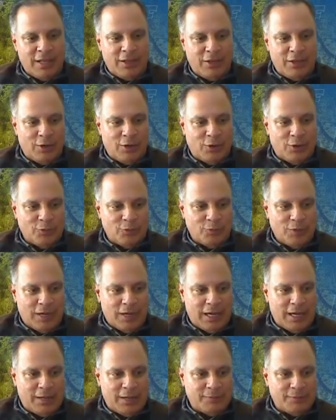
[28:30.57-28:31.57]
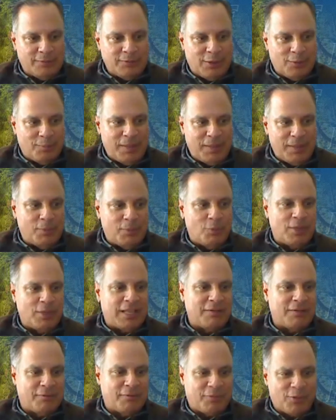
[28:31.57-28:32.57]
people will
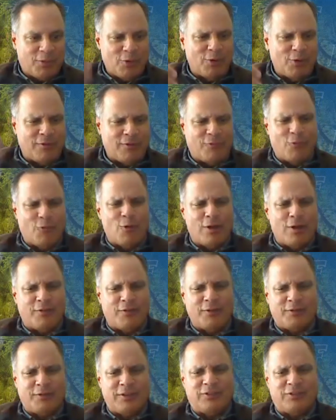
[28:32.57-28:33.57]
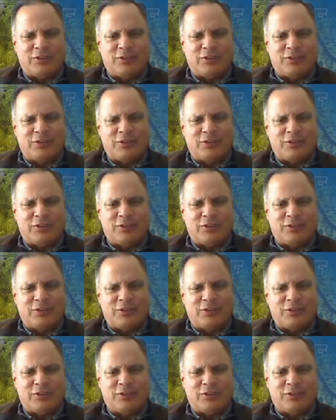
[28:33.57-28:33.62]
give up 30, 40, 50,